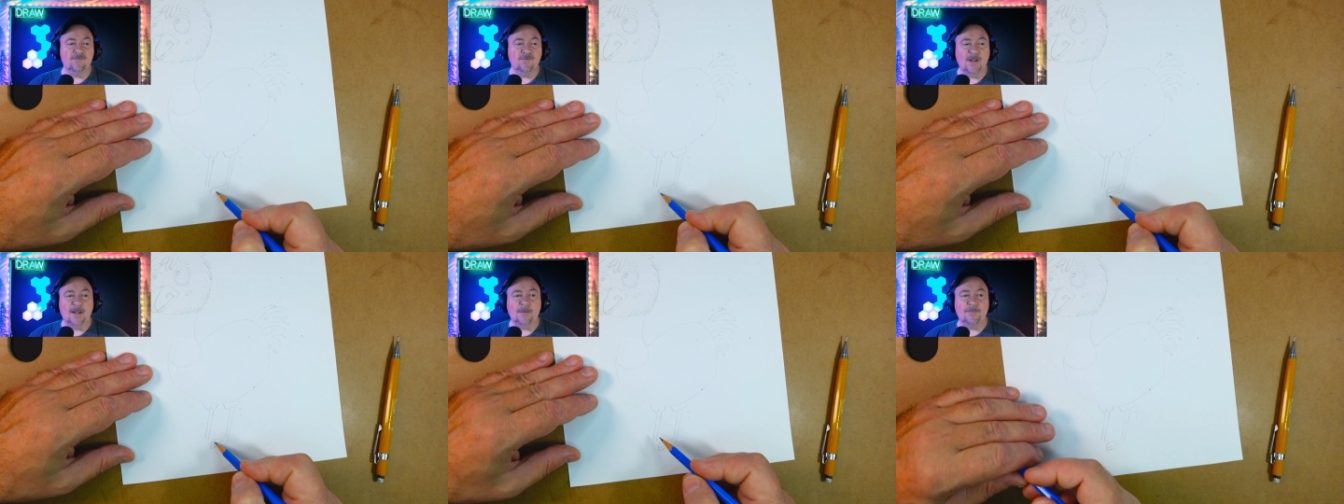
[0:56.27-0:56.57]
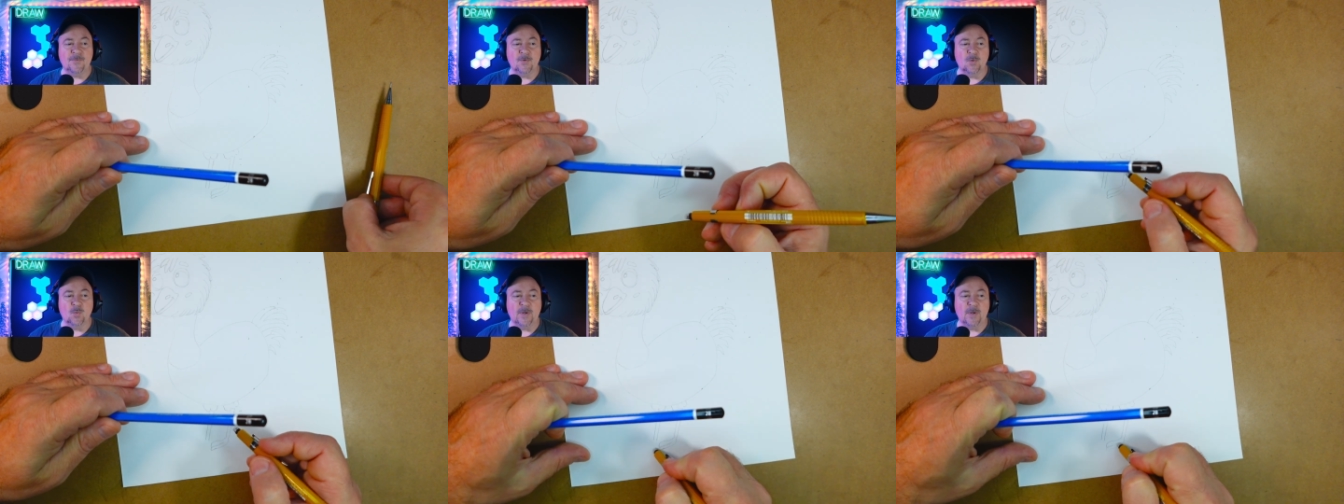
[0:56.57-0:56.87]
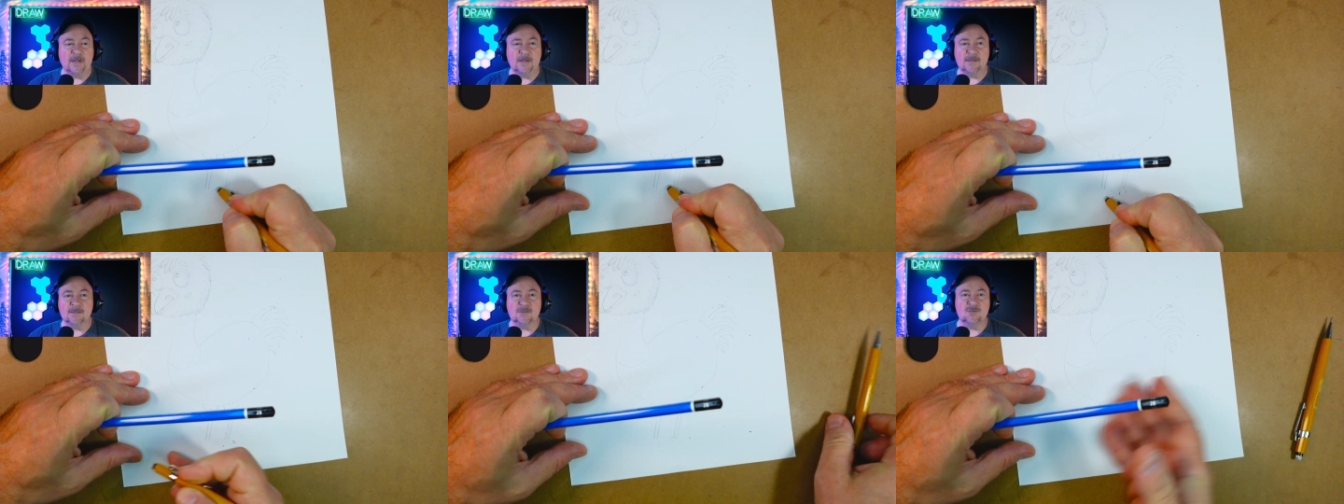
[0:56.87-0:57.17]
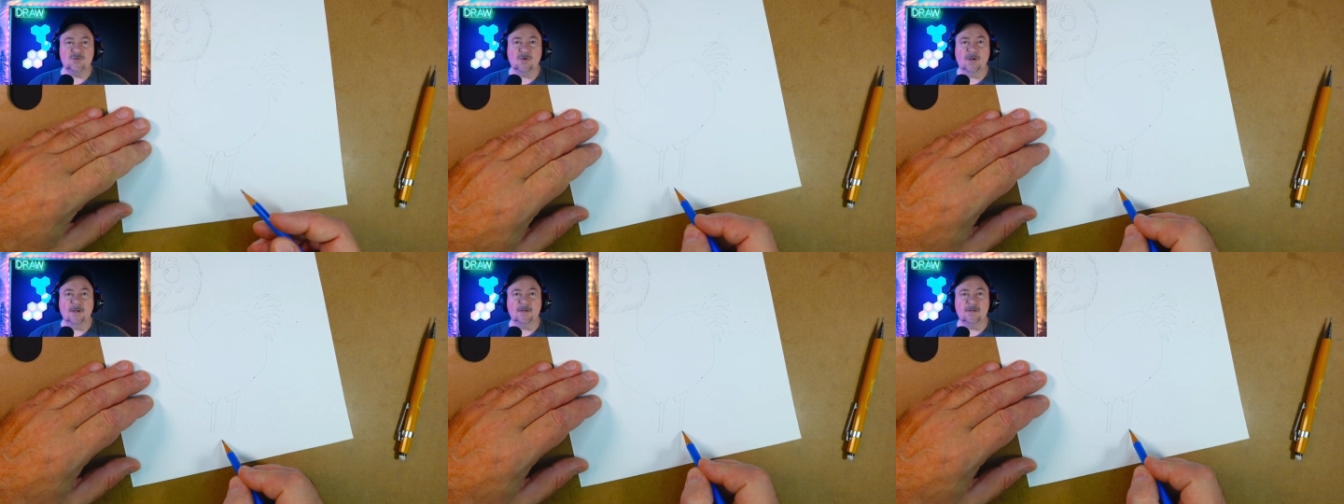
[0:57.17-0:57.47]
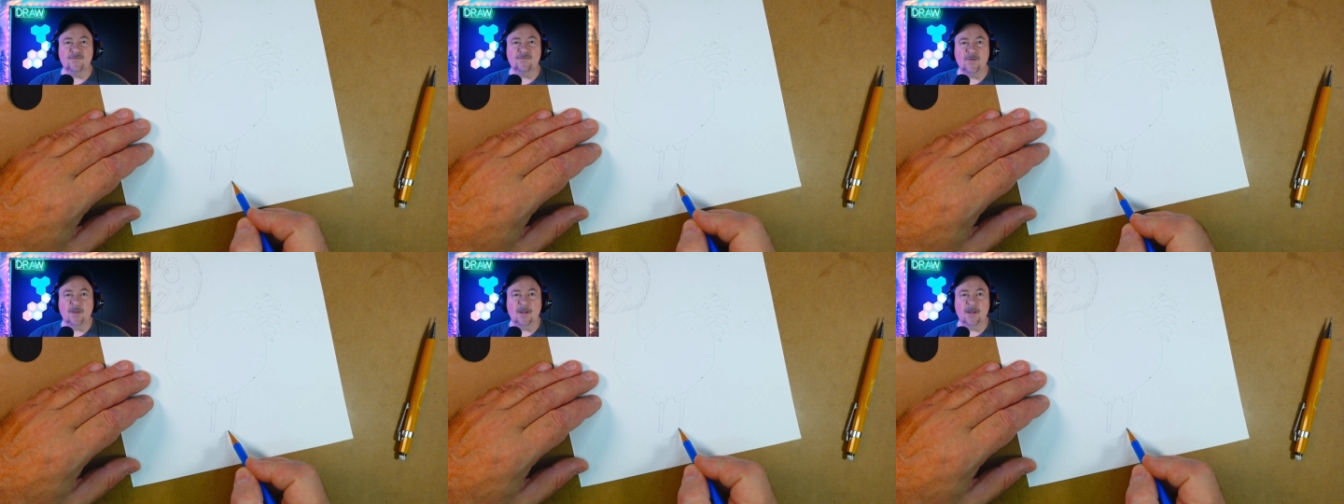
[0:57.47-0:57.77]
flap their wings trying to
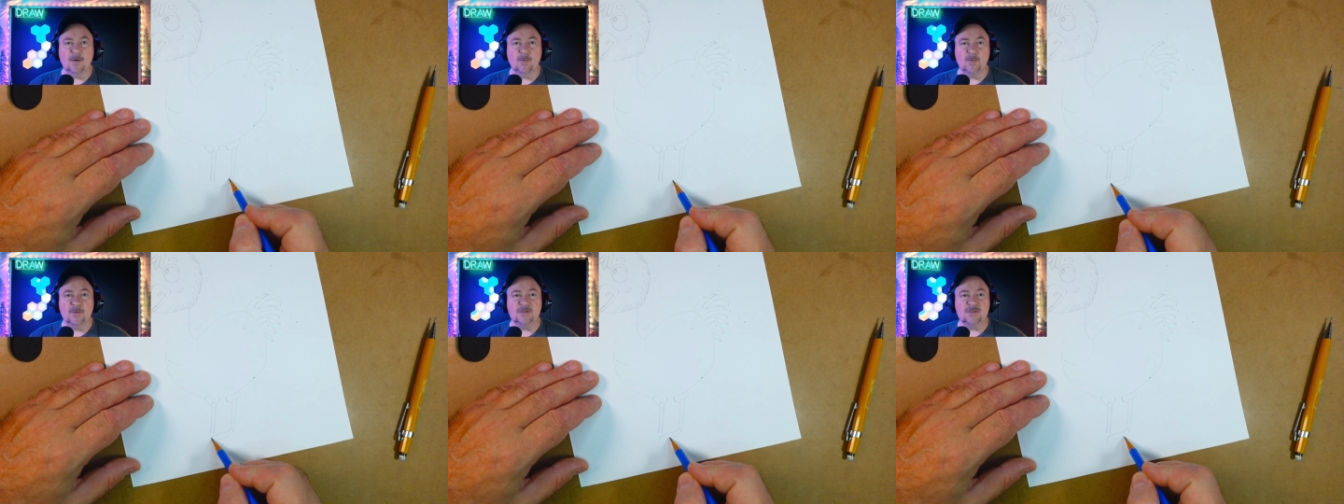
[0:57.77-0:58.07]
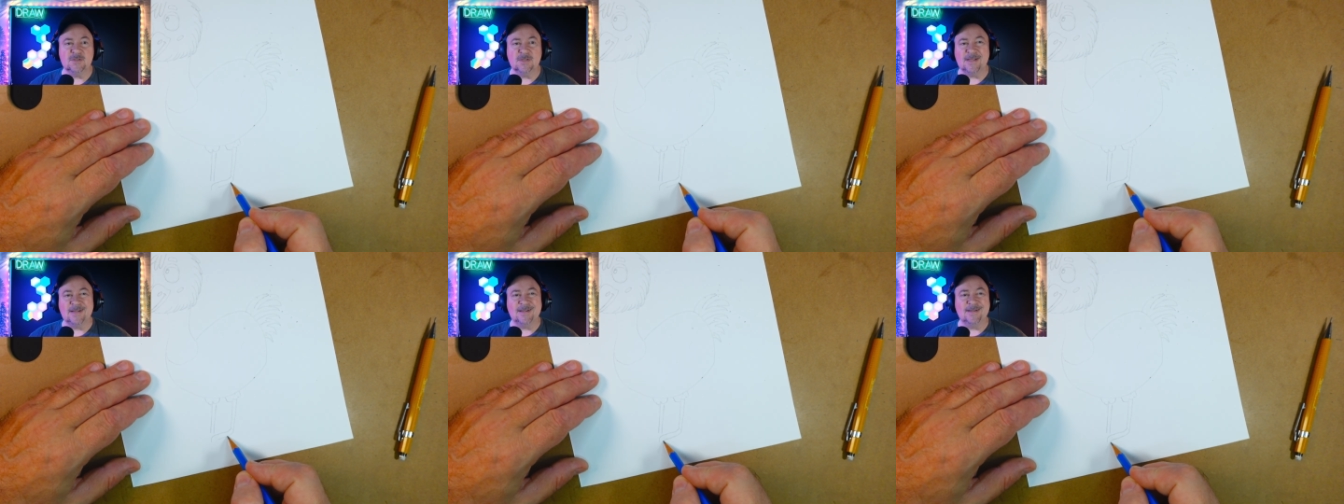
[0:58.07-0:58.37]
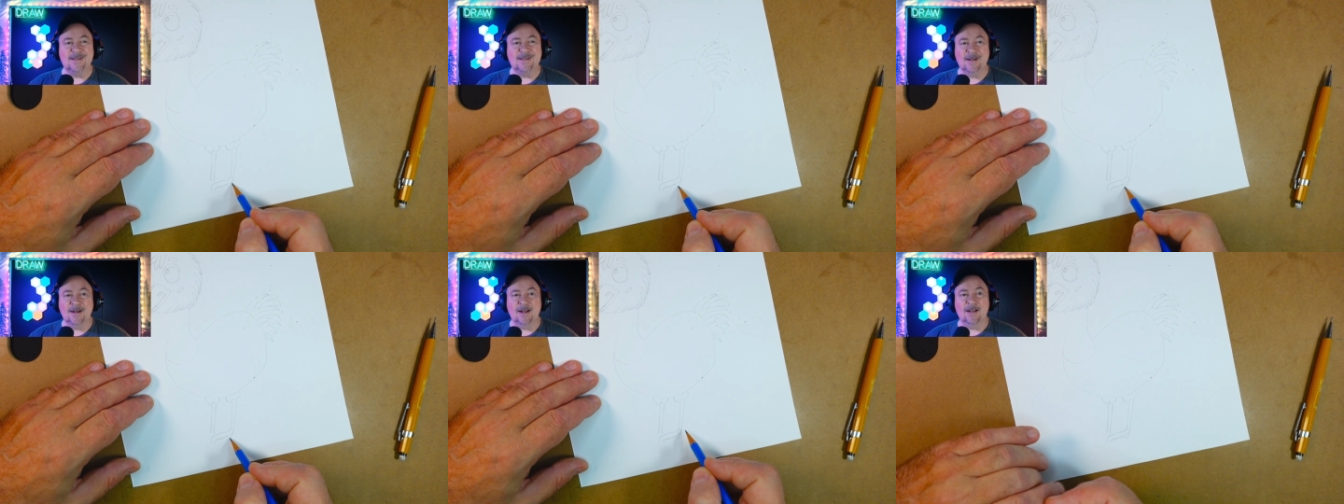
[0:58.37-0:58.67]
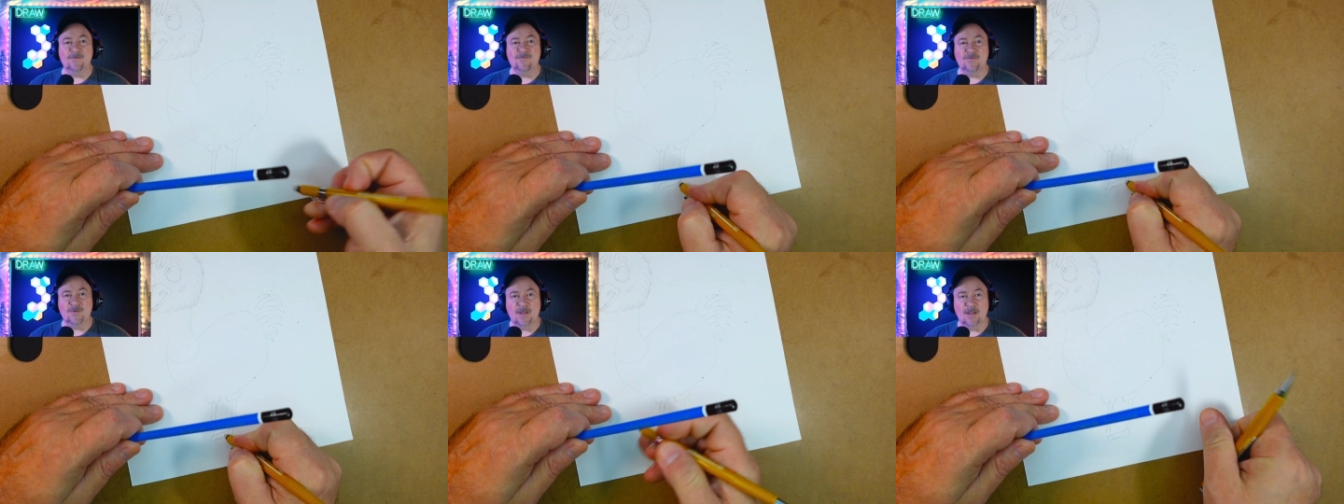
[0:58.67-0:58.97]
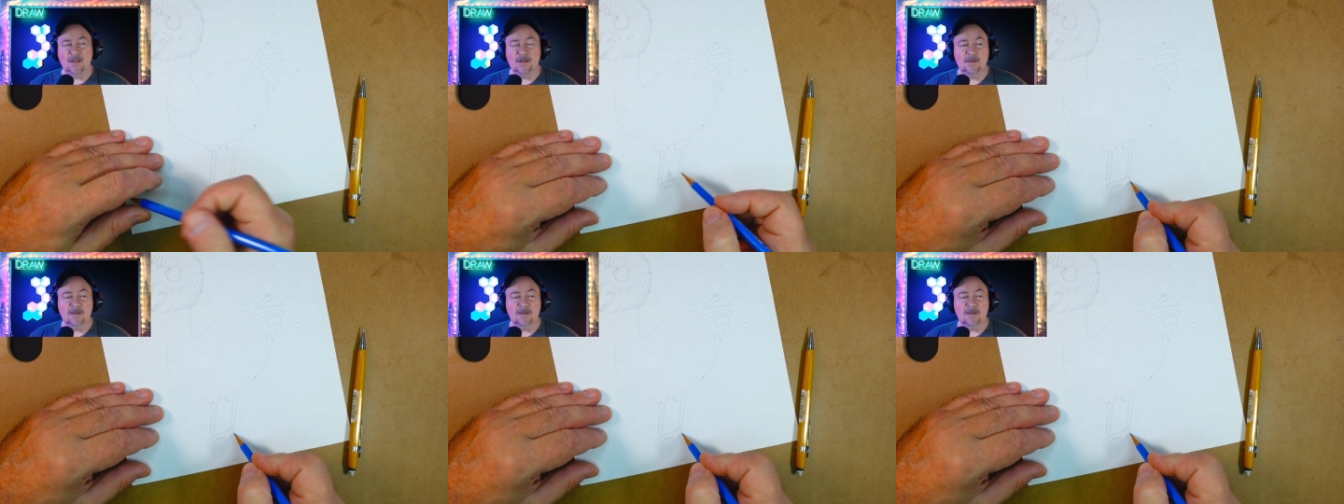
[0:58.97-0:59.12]
fly, which they cannot fly.